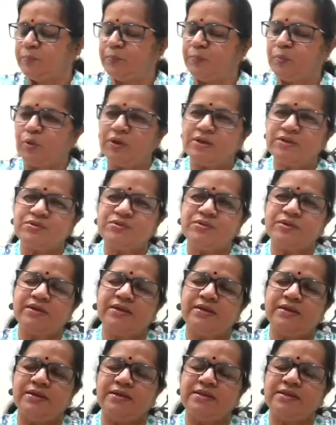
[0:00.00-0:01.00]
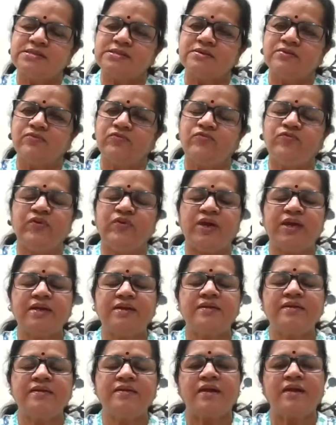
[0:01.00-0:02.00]
"Poetry is
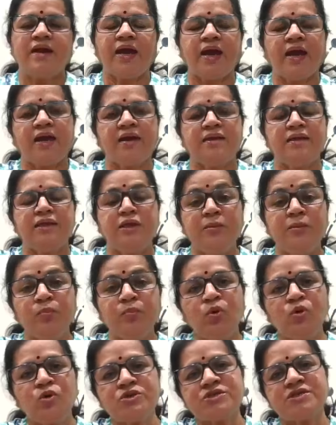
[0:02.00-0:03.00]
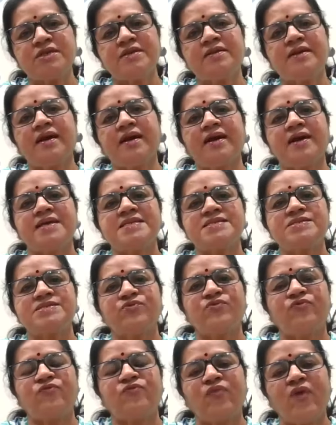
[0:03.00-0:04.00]
when an emotion has
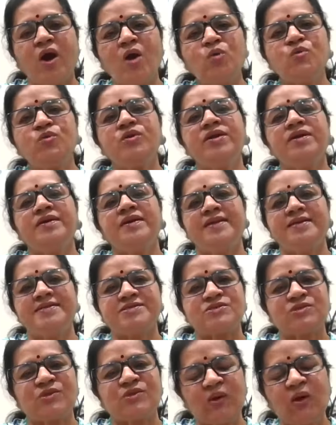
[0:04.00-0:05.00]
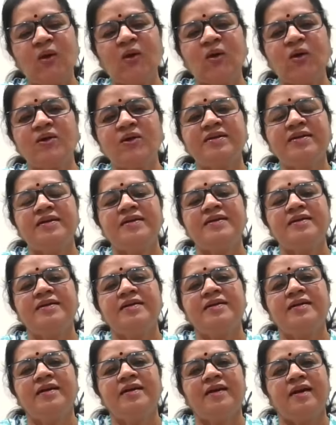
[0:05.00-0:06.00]
found its thought
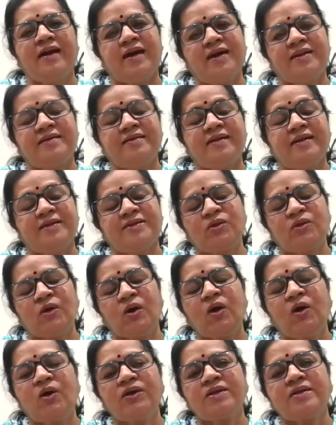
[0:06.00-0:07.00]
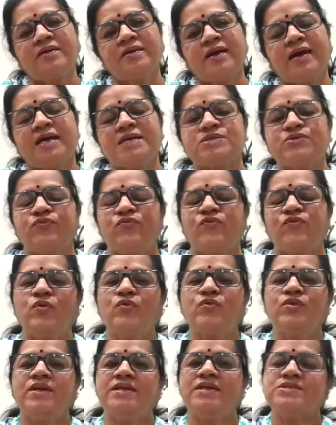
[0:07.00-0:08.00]
and a thought has
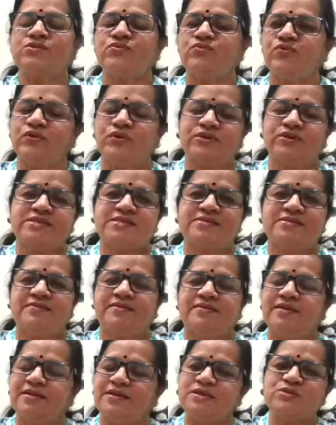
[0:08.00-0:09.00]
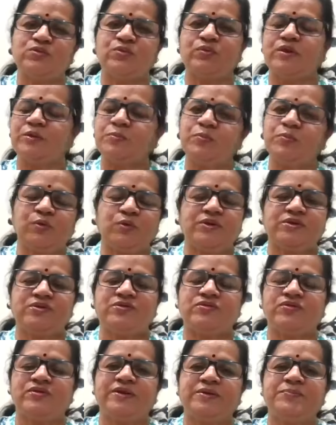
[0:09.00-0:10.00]
found its words." That is what
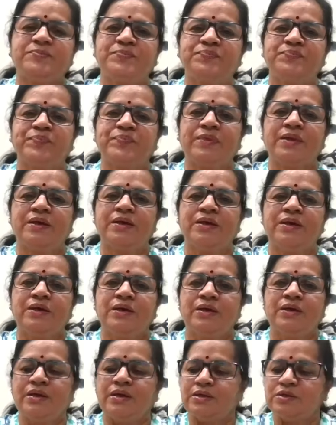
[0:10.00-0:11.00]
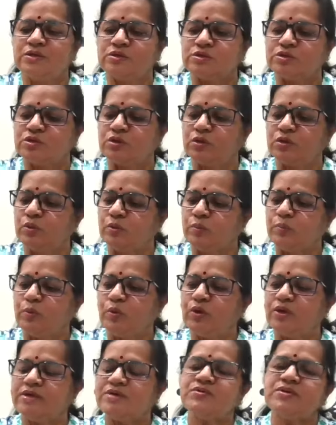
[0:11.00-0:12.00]
poetry. So
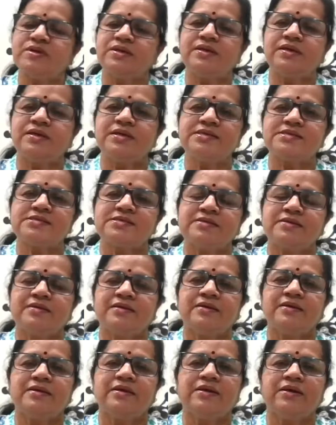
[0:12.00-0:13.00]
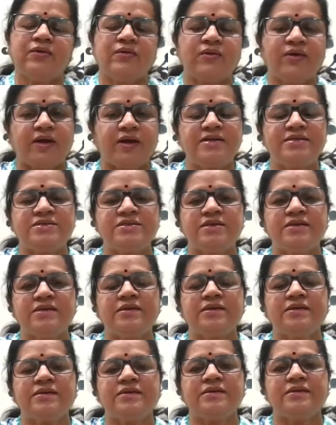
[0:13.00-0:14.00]
poetry is
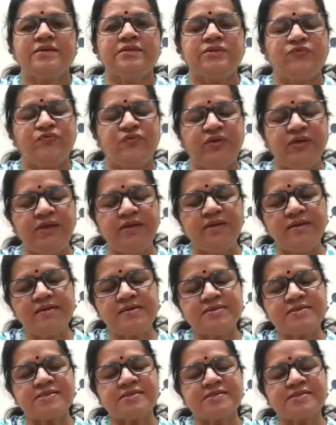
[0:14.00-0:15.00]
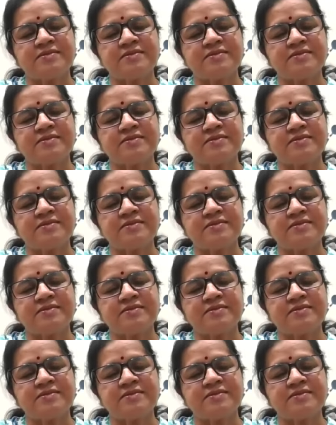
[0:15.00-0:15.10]
writing the feelings,